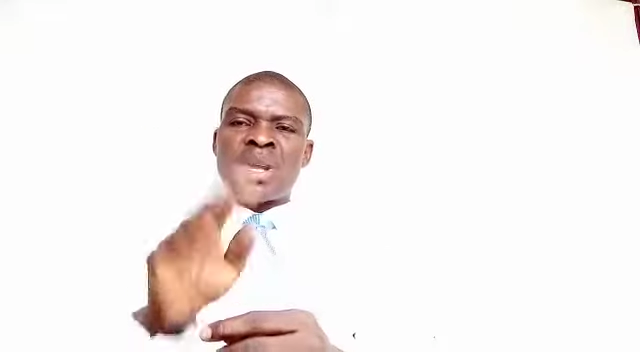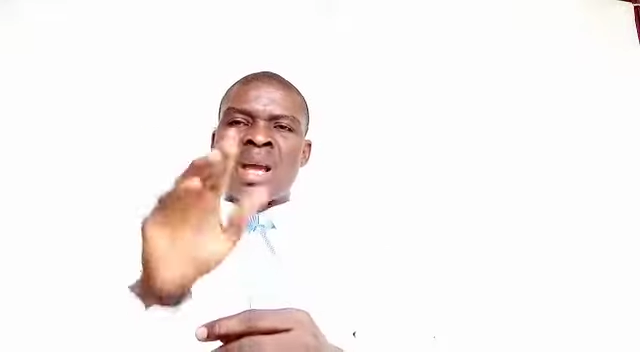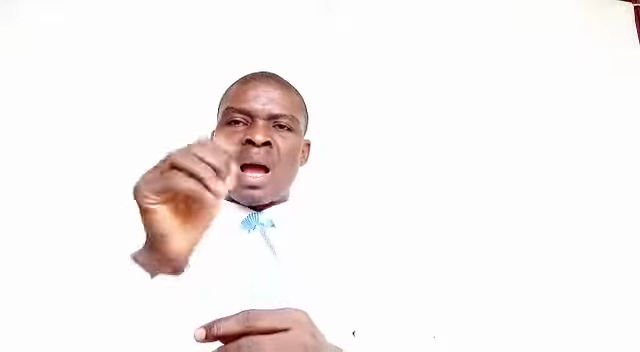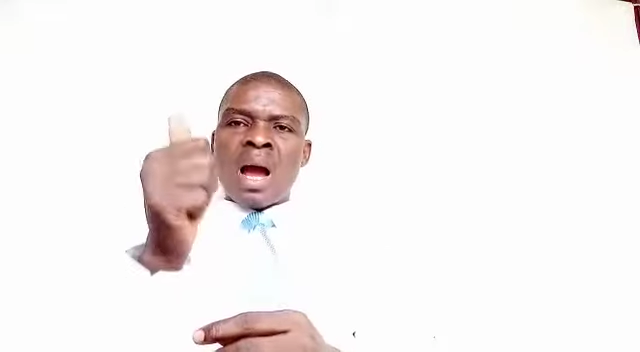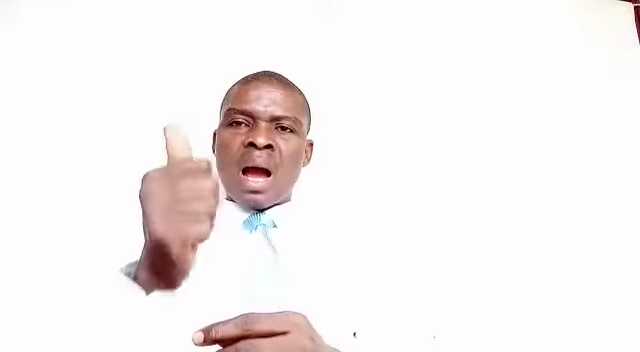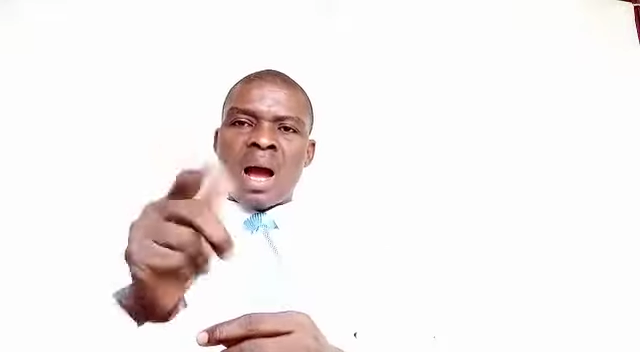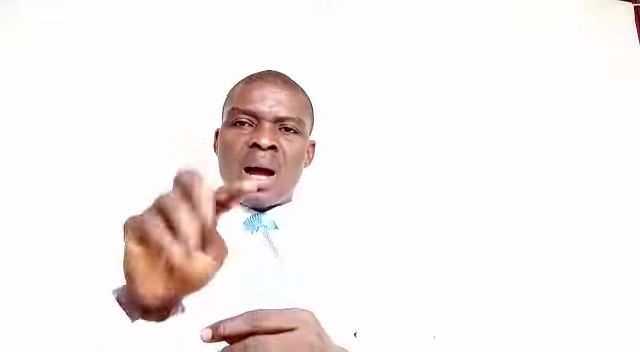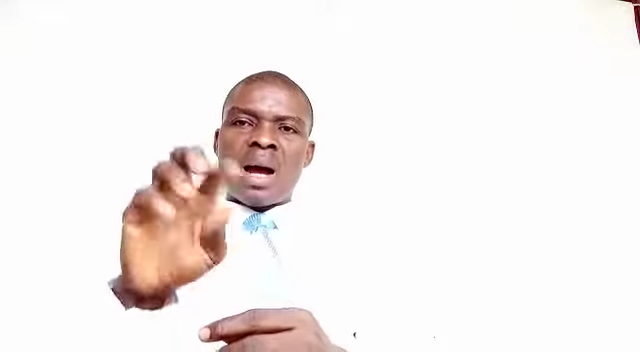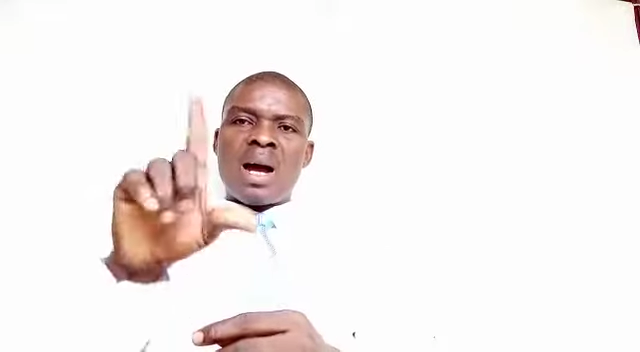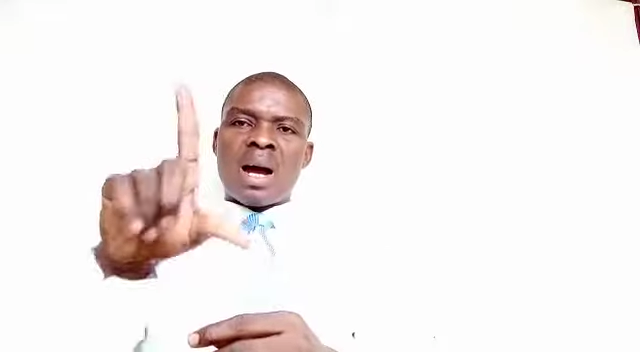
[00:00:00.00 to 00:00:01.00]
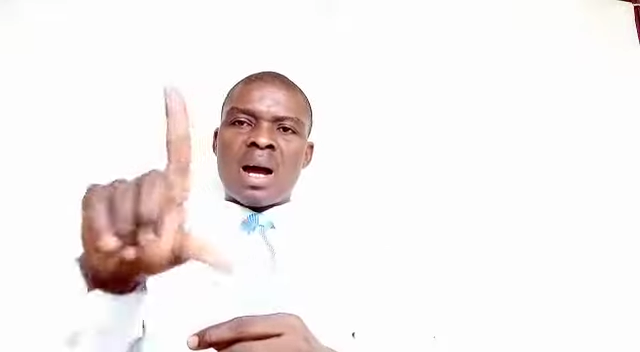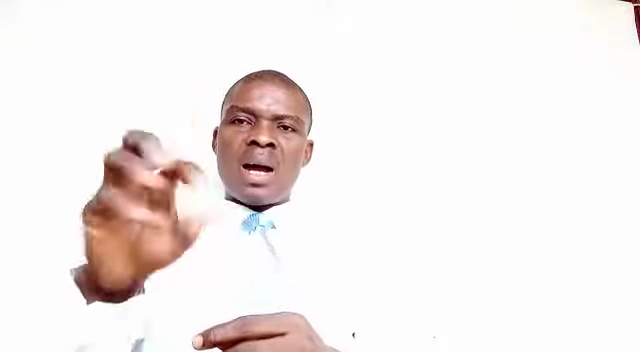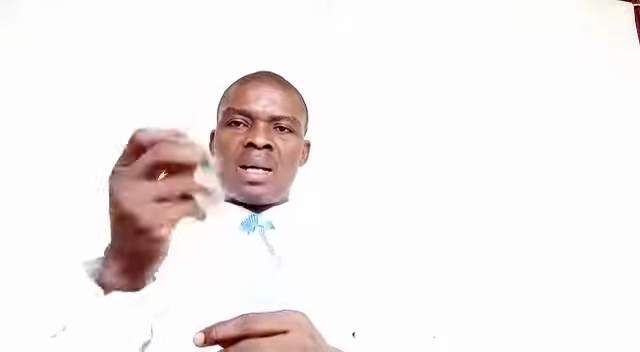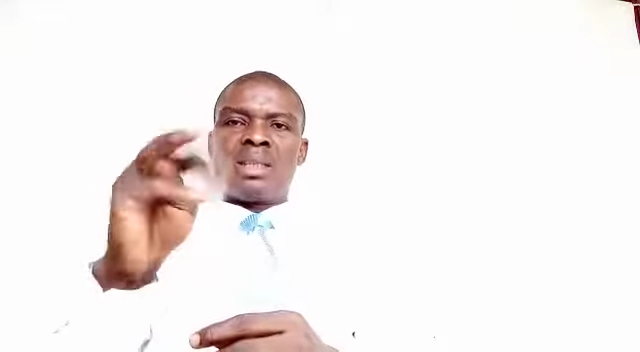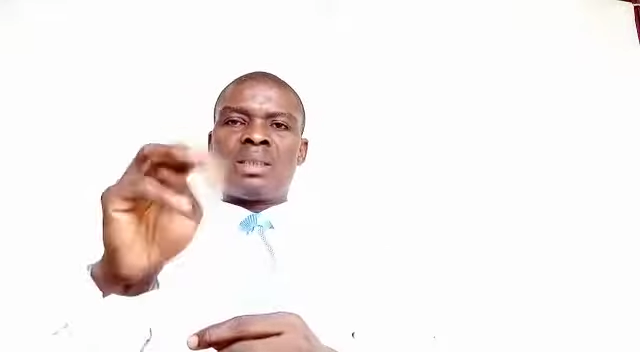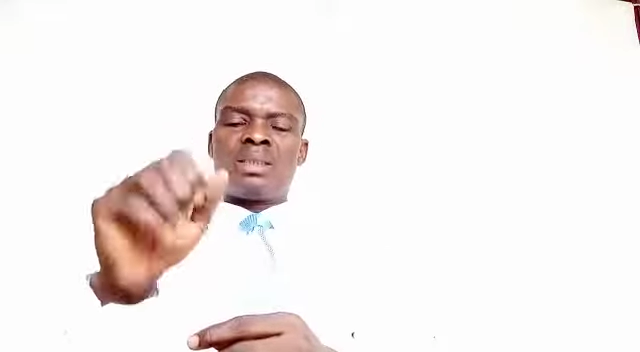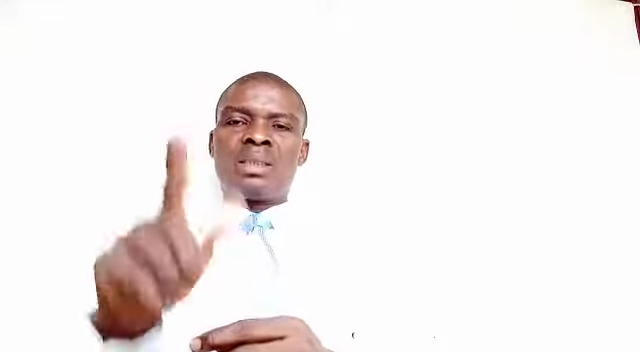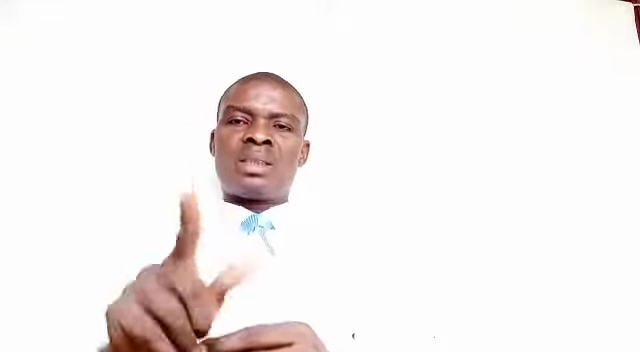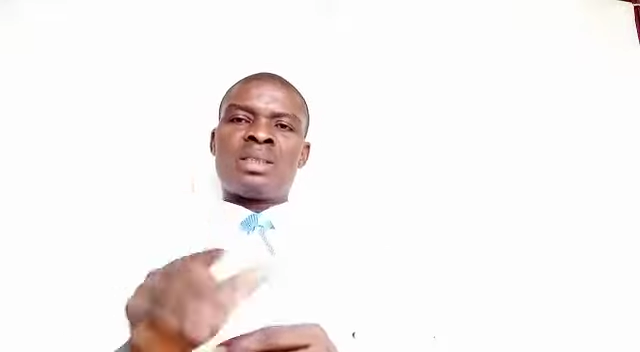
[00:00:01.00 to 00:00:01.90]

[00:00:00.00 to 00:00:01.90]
is the repetition of the same or